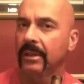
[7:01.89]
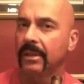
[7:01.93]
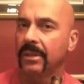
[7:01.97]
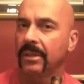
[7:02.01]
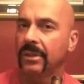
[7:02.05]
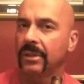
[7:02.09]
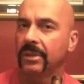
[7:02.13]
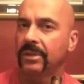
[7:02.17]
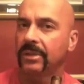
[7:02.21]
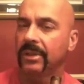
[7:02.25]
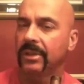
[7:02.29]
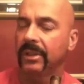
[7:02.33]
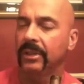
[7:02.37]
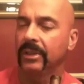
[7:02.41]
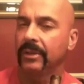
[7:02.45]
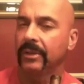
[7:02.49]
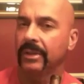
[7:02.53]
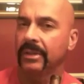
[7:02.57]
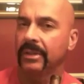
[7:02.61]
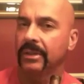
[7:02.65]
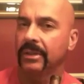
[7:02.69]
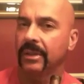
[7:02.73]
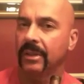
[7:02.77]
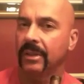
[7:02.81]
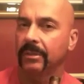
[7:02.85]
cedar
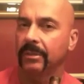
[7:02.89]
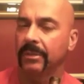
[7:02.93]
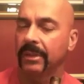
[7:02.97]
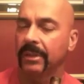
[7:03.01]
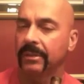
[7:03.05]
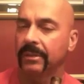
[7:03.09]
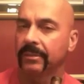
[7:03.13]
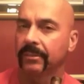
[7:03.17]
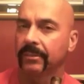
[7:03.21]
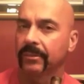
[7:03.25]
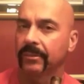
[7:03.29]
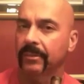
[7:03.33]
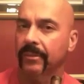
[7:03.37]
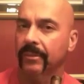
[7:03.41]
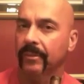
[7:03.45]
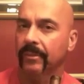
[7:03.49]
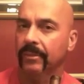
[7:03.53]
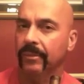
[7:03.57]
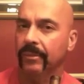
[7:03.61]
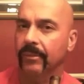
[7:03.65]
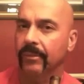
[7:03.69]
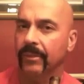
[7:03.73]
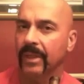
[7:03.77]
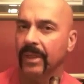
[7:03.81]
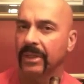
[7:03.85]
and cinnamon.
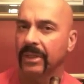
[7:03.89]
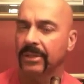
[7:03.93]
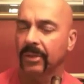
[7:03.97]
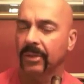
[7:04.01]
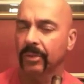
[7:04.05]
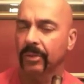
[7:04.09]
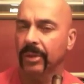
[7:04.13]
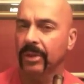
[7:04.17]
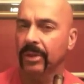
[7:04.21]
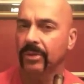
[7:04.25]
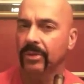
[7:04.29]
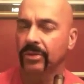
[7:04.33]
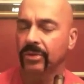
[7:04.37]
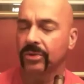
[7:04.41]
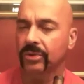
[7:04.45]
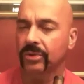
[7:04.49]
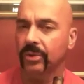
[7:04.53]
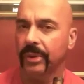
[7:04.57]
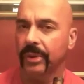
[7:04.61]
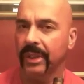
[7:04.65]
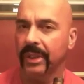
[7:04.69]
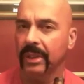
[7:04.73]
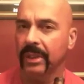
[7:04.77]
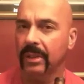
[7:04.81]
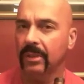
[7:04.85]
It's a real
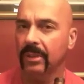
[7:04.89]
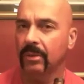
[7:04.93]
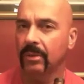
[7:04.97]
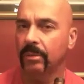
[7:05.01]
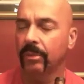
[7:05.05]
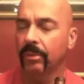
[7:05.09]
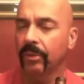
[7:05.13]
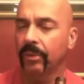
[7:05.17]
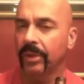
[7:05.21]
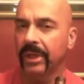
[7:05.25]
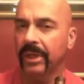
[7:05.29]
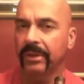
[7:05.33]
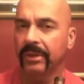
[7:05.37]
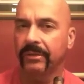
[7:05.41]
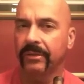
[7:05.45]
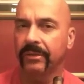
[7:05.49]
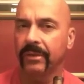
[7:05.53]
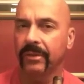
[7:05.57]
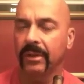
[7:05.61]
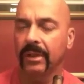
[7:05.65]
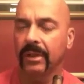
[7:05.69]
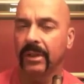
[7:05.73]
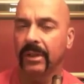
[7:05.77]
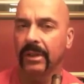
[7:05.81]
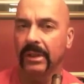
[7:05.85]
sweet little brief
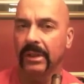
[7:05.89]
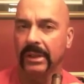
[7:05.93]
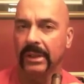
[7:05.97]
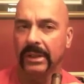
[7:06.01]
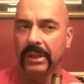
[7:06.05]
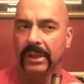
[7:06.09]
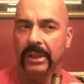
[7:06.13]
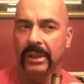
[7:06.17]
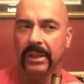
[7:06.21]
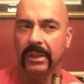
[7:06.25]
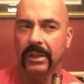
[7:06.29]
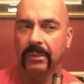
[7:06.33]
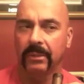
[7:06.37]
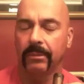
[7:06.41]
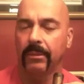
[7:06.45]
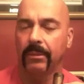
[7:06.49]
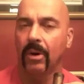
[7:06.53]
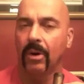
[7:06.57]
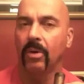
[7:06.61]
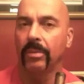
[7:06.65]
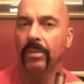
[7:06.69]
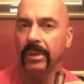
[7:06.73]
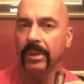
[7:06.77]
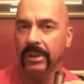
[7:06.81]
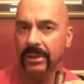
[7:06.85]

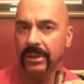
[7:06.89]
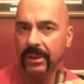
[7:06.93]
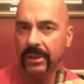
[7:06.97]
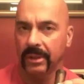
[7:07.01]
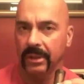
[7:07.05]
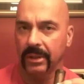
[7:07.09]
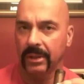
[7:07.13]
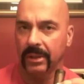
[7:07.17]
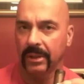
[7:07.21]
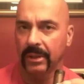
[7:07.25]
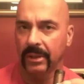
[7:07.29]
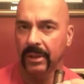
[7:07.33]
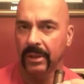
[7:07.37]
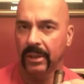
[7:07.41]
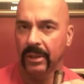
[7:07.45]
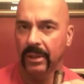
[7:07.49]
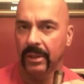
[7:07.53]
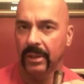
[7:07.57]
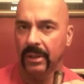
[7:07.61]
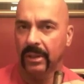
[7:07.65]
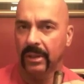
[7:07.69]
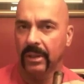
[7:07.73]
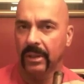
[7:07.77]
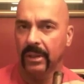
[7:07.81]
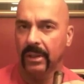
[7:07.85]
moment
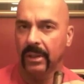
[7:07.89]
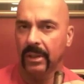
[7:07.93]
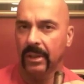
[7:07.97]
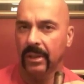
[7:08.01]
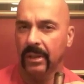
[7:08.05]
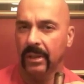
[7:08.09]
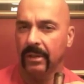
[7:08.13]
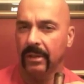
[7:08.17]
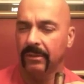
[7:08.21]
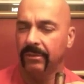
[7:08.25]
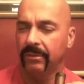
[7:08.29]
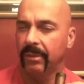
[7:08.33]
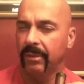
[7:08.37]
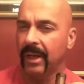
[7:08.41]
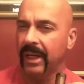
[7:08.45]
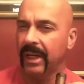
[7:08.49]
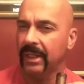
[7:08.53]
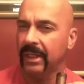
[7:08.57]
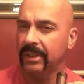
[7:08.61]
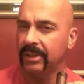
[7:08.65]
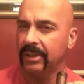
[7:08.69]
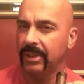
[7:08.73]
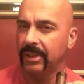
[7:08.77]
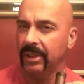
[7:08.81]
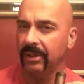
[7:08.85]
of
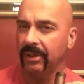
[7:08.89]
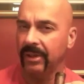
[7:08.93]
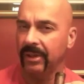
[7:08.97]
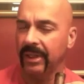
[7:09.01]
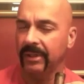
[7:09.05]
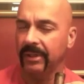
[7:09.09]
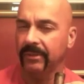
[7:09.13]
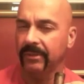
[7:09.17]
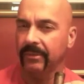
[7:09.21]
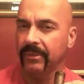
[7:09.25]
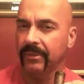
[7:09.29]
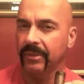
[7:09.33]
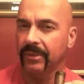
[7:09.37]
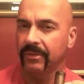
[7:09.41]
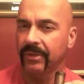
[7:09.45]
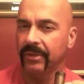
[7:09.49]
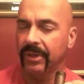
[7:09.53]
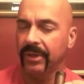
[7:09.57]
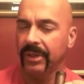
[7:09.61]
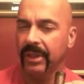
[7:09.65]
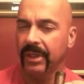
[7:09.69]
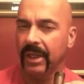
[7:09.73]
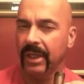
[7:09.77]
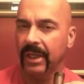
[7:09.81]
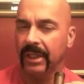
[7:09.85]
black cherry. Very
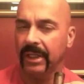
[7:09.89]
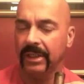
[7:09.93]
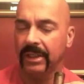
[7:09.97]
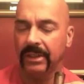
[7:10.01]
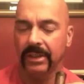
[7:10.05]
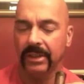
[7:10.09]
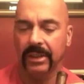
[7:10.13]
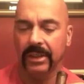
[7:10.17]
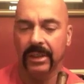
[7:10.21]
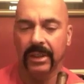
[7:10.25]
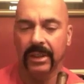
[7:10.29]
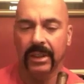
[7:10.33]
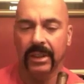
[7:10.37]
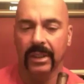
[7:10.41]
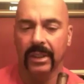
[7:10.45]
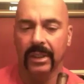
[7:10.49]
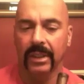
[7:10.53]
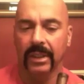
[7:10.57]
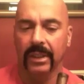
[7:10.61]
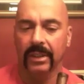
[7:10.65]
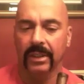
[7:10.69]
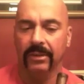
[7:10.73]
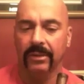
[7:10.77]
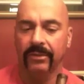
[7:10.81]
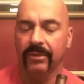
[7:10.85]
nice.
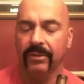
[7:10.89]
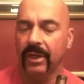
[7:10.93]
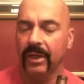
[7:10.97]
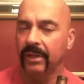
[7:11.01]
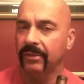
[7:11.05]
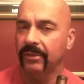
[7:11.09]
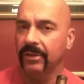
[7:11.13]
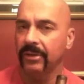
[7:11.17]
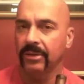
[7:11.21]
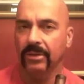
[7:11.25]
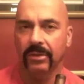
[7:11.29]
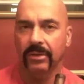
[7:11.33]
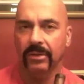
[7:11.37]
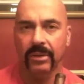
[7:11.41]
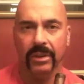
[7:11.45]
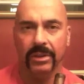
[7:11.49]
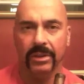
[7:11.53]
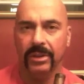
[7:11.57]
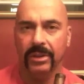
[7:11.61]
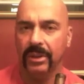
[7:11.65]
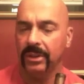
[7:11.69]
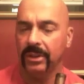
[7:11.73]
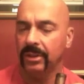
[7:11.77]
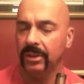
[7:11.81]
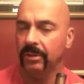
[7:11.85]
The flavors
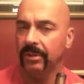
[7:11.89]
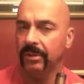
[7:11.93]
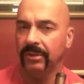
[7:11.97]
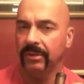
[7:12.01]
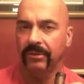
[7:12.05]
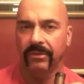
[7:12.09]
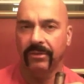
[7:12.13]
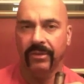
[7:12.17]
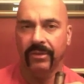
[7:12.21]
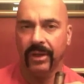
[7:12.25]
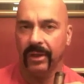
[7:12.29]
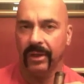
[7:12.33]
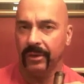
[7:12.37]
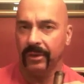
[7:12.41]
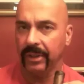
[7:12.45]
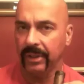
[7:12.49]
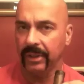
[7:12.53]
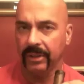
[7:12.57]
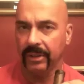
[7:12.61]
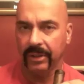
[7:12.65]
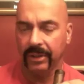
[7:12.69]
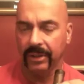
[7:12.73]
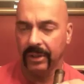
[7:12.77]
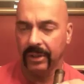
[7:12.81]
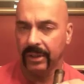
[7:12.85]
continue to be very
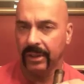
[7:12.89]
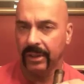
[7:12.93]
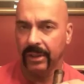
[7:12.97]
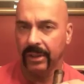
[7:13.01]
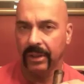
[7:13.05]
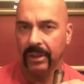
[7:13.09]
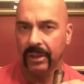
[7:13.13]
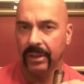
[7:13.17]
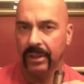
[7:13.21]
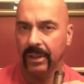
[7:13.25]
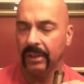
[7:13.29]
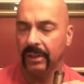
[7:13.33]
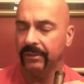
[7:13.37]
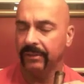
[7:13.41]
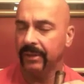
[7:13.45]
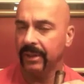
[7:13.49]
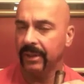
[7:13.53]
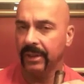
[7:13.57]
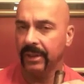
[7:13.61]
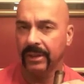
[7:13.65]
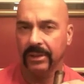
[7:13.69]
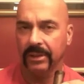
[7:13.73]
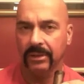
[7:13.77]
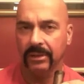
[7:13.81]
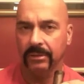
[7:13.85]
good.
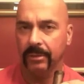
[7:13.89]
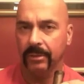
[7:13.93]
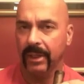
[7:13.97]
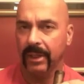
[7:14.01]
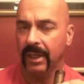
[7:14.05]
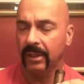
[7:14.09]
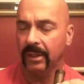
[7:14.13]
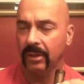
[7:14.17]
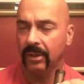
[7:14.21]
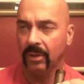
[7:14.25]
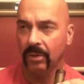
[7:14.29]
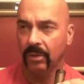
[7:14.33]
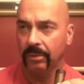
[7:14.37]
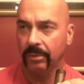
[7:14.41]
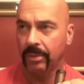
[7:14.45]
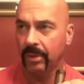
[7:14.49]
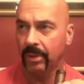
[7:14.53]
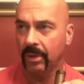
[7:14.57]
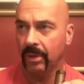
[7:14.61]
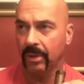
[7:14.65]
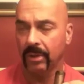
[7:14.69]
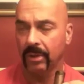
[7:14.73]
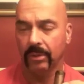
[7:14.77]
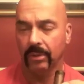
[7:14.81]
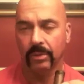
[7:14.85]
Everything is about on
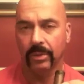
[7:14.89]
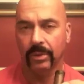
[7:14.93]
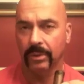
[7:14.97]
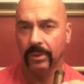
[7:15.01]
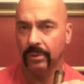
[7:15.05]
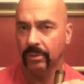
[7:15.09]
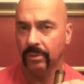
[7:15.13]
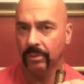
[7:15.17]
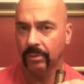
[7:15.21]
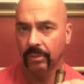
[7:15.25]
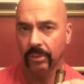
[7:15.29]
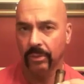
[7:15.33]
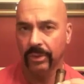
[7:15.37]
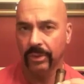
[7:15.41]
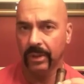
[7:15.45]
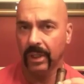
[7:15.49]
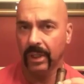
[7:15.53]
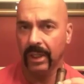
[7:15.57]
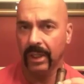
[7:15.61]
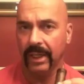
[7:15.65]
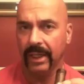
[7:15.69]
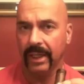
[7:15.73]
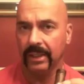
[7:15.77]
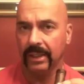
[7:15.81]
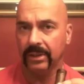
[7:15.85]
par with the
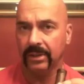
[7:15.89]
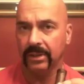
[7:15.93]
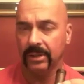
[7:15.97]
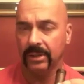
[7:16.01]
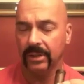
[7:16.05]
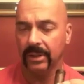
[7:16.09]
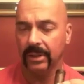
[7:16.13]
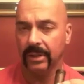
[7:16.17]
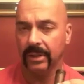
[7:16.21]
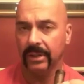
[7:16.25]
last